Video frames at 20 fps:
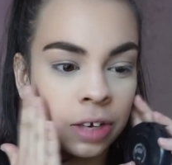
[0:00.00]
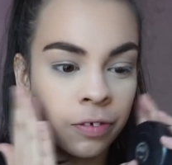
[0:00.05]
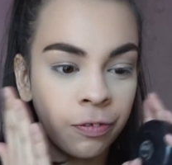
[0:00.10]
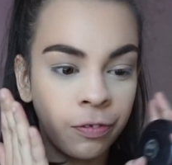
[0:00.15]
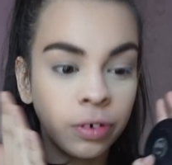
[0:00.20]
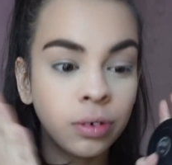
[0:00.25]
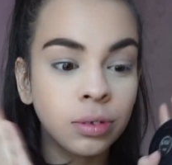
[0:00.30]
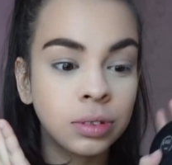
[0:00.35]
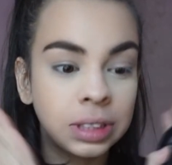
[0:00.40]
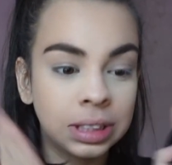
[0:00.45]

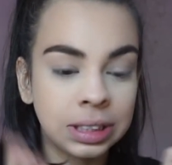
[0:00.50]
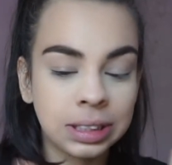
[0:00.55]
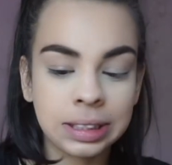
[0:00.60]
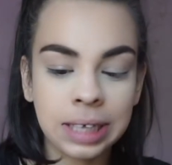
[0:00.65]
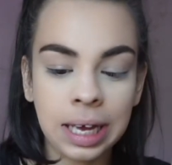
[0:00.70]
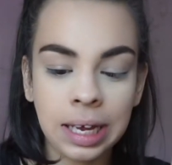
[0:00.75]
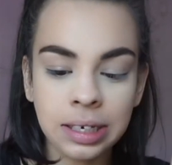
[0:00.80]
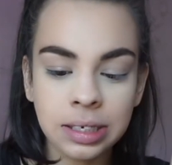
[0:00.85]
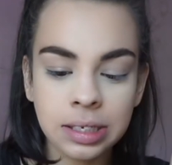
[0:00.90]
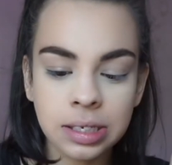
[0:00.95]
feels
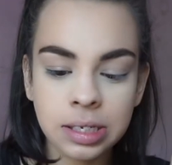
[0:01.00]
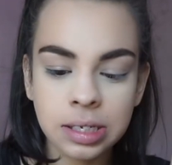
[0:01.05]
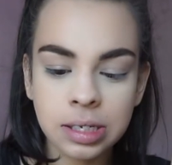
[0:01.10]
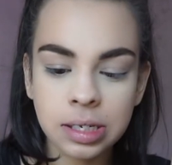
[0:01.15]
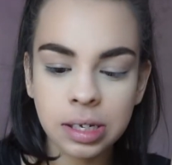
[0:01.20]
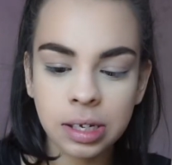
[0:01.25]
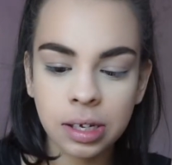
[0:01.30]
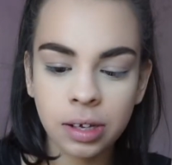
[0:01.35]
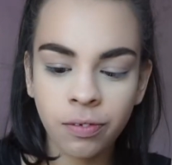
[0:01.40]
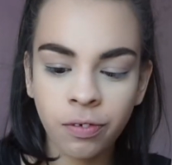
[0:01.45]
set.
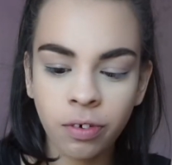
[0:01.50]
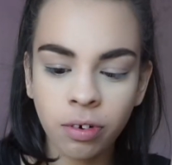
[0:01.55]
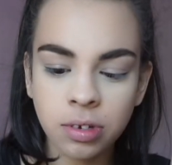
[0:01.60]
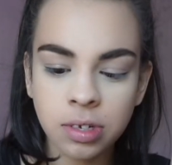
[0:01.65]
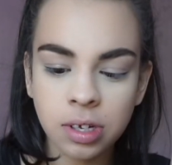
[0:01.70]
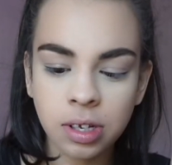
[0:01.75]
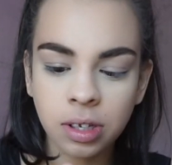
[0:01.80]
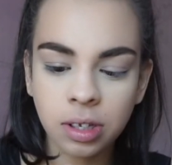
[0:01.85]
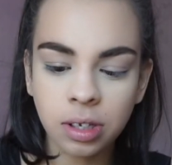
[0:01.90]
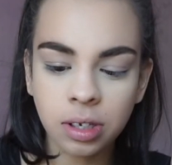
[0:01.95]
It feels
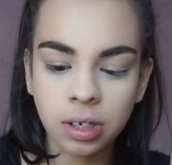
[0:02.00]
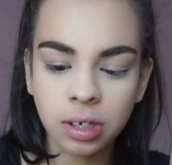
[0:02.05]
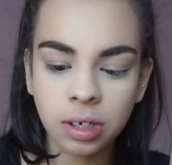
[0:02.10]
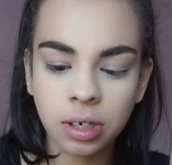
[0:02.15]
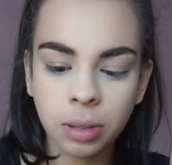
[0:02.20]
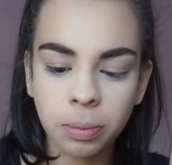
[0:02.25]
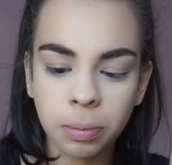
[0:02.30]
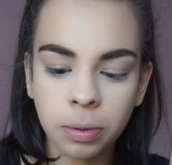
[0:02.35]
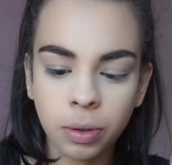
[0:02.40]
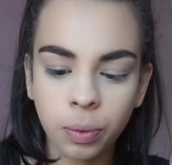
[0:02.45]
a
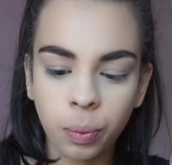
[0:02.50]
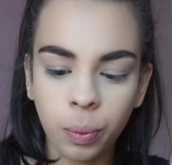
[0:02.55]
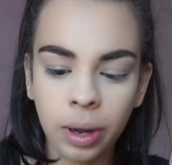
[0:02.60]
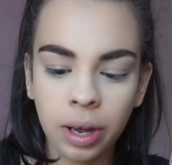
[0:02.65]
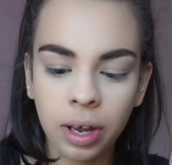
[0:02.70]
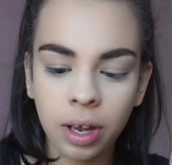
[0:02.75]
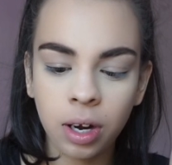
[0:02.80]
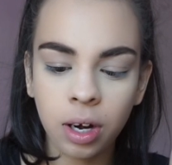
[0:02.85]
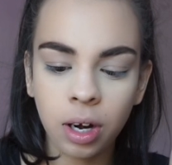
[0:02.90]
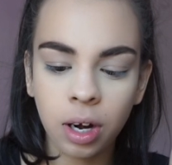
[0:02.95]
little bit
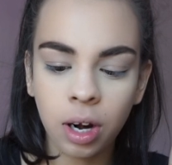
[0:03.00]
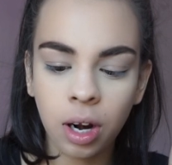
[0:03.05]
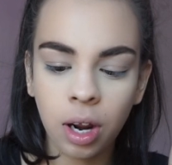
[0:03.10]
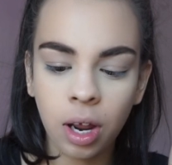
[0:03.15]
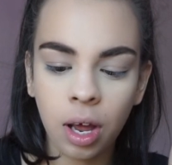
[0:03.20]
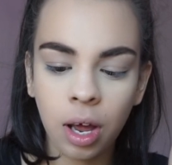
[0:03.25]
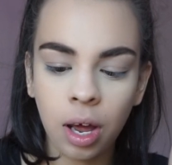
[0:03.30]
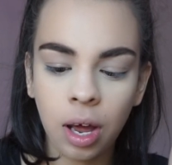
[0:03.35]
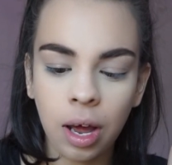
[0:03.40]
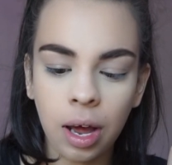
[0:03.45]
wet.
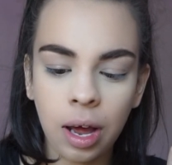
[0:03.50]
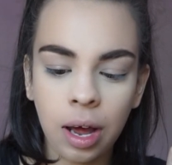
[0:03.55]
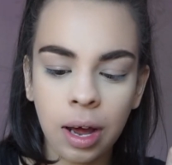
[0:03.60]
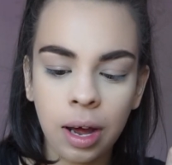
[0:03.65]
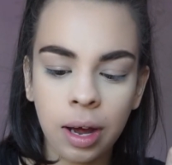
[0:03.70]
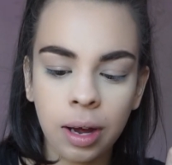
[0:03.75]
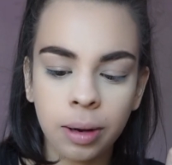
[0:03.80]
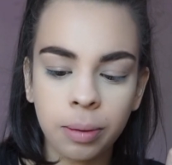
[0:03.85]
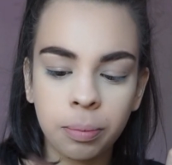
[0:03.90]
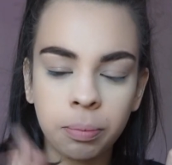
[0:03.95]

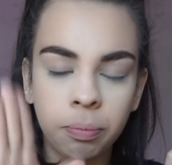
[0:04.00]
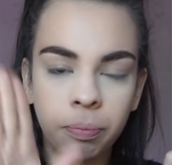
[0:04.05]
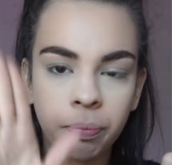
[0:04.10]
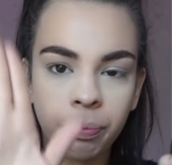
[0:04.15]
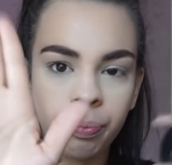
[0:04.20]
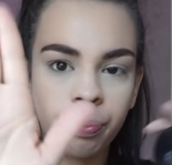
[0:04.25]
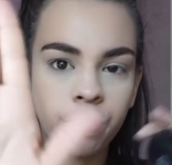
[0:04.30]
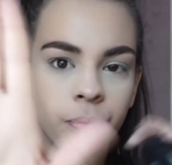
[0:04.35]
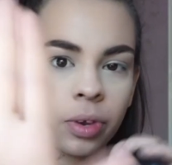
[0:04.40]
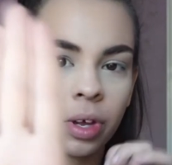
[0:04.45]

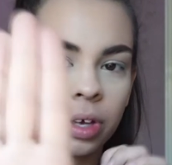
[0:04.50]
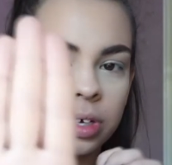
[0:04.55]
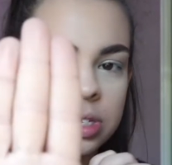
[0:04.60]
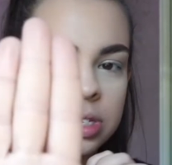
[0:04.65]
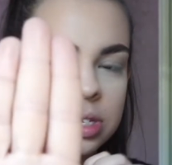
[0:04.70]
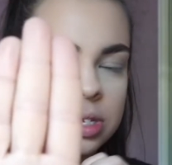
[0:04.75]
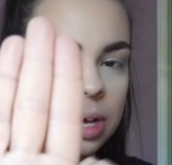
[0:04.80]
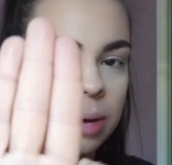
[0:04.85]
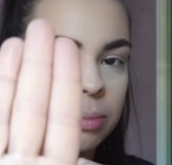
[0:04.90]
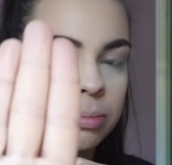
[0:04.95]

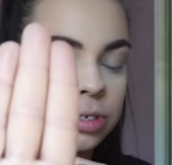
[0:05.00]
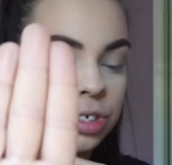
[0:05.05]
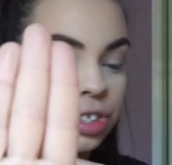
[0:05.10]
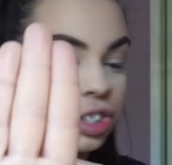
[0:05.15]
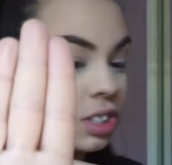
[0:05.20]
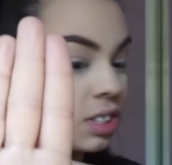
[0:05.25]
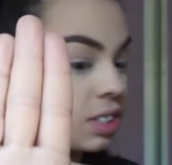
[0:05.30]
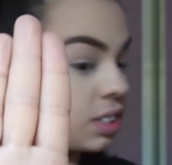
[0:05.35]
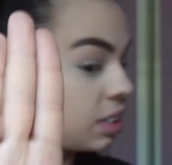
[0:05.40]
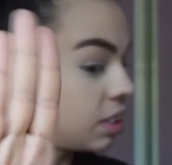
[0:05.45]
Some
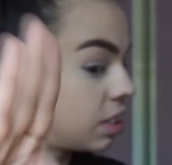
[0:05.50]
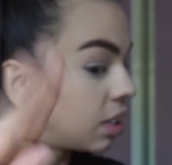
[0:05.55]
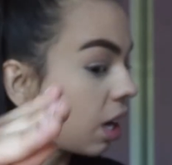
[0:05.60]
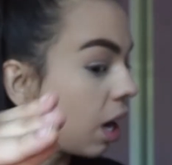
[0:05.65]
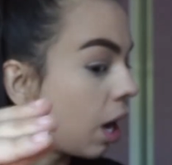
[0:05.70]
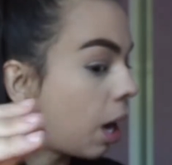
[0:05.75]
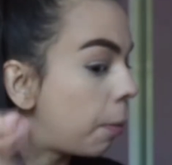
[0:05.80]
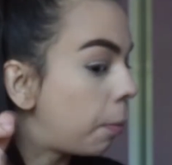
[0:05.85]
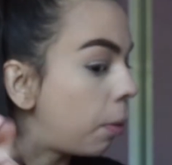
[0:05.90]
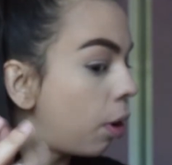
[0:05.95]
just did
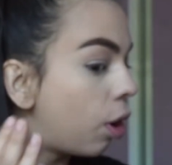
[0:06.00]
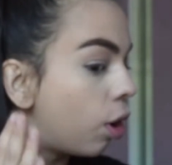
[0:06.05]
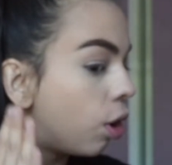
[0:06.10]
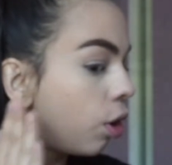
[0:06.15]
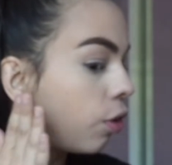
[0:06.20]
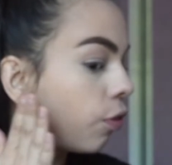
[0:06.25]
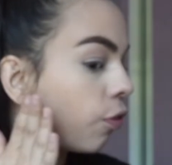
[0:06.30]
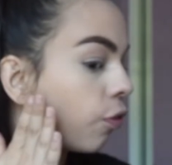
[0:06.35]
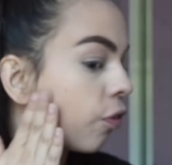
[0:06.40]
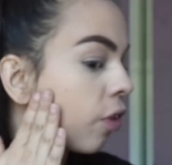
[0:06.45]
come
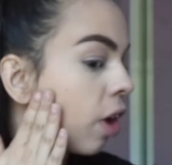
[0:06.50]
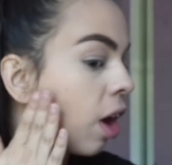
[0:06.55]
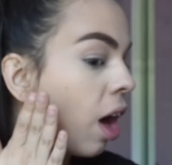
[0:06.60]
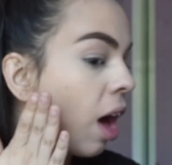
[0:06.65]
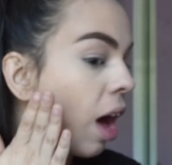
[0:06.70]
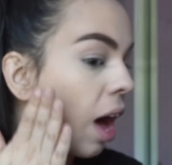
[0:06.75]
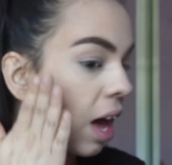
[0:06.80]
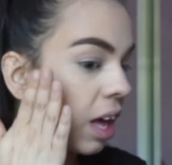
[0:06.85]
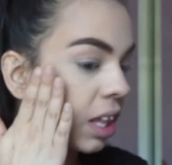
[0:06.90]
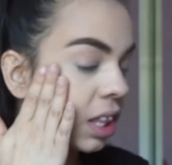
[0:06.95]
off.
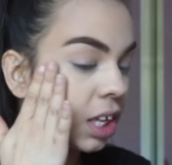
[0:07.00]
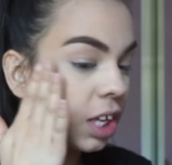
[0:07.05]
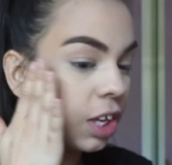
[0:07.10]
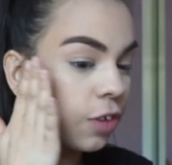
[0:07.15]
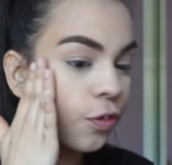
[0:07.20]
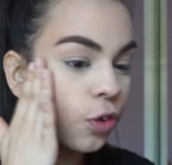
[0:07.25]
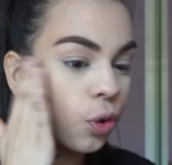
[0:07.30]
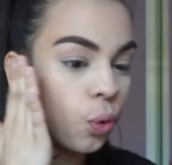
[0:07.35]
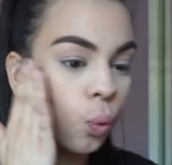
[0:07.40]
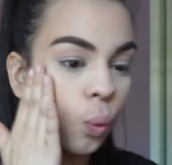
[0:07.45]
I think
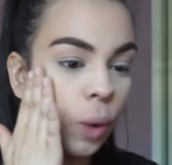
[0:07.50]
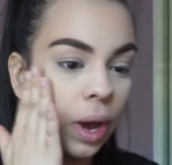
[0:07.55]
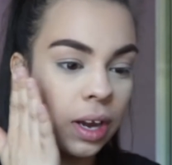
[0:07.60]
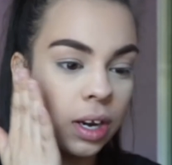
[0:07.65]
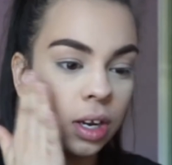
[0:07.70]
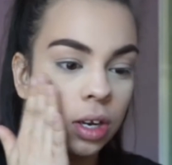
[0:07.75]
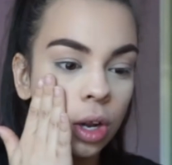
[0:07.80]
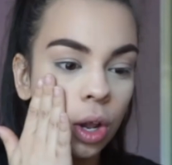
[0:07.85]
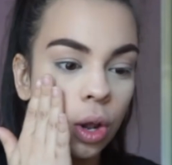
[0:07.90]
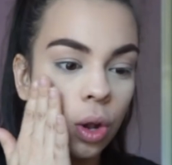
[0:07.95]
if you
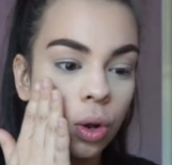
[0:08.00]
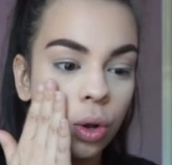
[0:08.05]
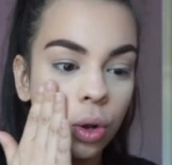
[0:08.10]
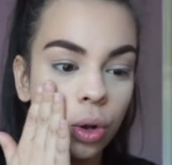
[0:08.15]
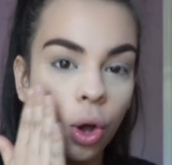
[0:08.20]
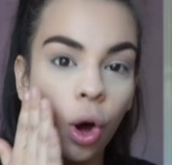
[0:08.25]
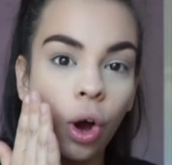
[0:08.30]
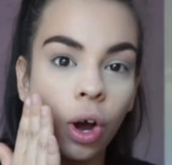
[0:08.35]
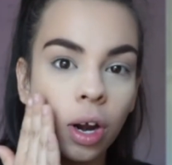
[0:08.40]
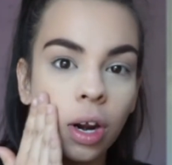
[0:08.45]
waited
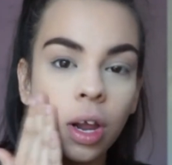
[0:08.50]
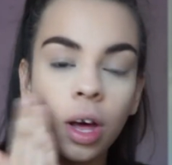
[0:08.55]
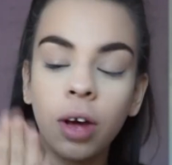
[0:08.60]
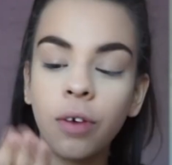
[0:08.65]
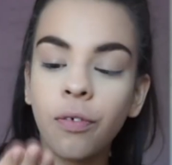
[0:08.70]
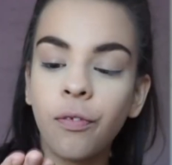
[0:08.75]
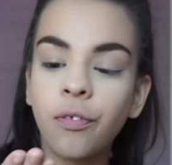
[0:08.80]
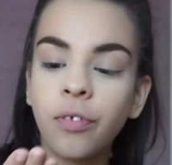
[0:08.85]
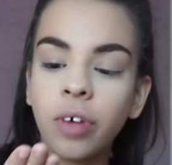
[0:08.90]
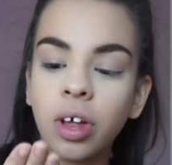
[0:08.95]
long
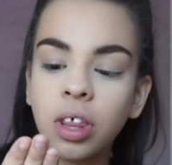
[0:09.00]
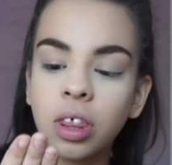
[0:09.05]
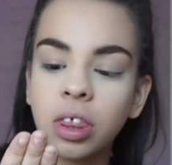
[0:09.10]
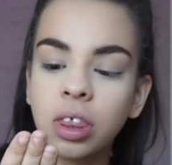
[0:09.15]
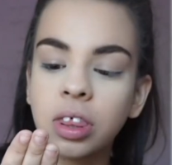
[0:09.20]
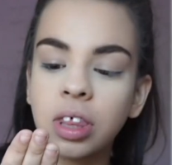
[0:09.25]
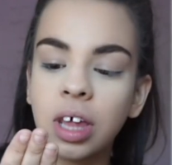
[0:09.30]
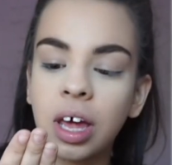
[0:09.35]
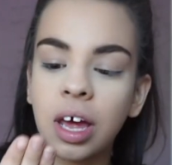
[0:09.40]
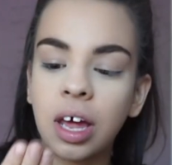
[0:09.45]
enough,
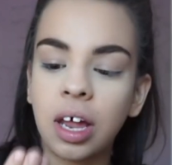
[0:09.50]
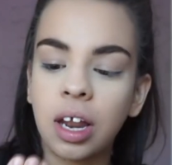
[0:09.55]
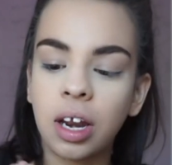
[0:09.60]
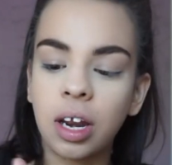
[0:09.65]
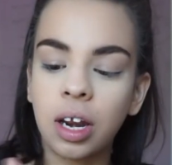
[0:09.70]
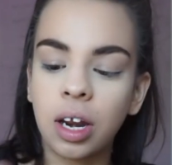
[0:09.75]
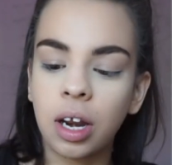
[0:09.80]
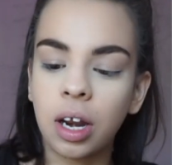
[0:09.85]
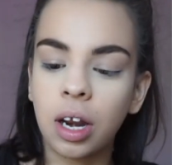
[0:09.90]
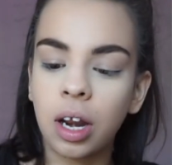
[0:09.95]

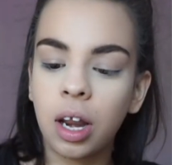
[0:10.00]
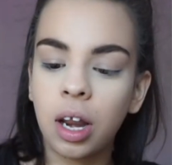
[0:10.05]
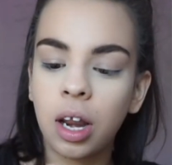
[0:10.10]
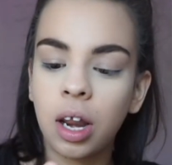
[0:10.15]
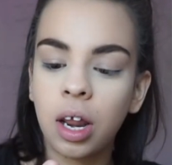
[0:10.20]
then